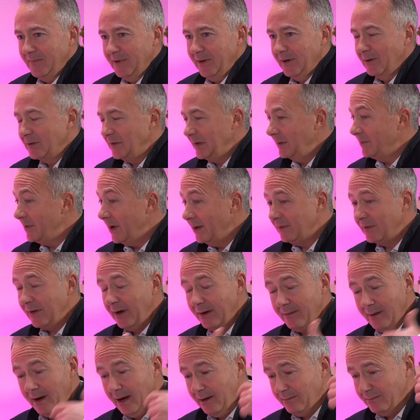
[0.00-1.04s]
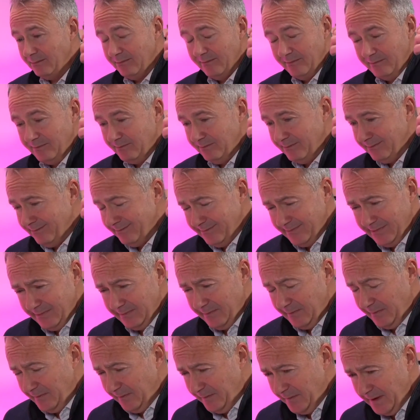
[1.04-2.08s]
sometimes I'm
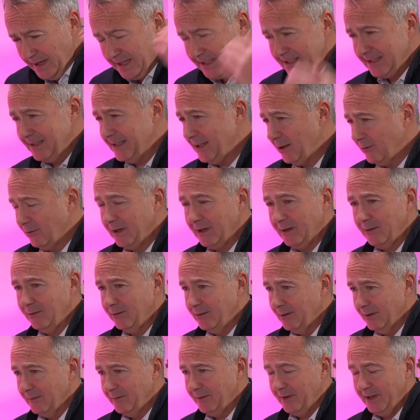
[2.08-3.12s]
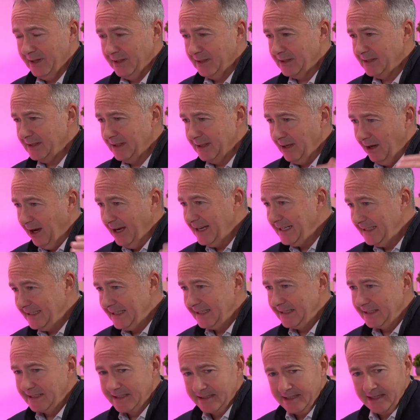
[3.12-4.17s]
fiercely critical of things that I
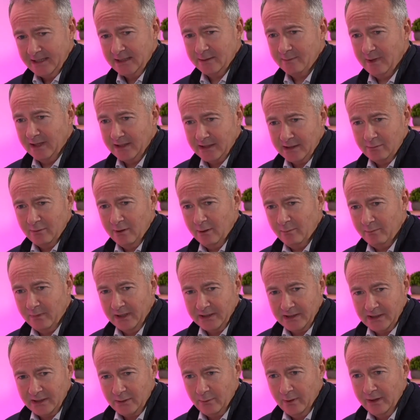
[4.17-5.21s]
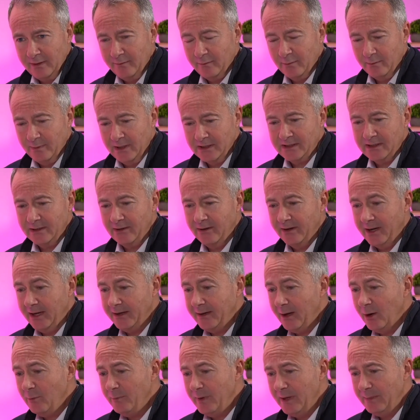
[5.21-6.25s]
did 6 months, 12 months, 24 months ago. And I
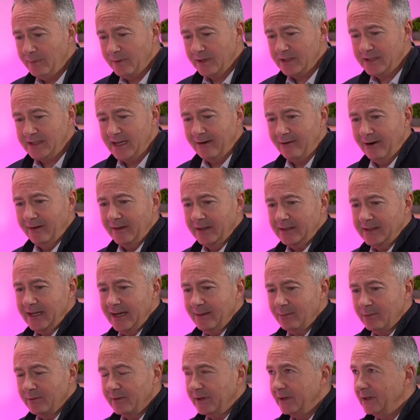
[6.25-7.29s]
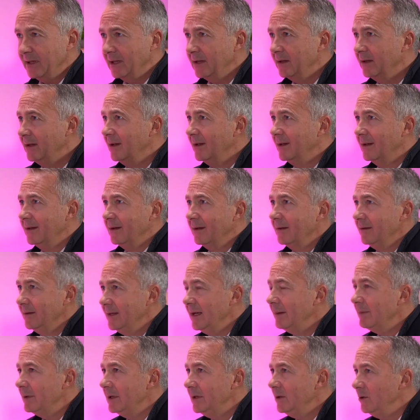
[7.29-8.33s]
know people have sat around the table thinking,
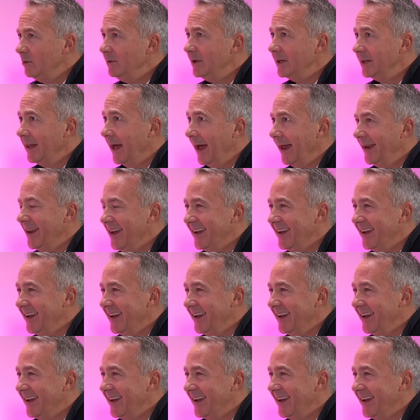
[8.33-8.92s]
yeah, but you did that.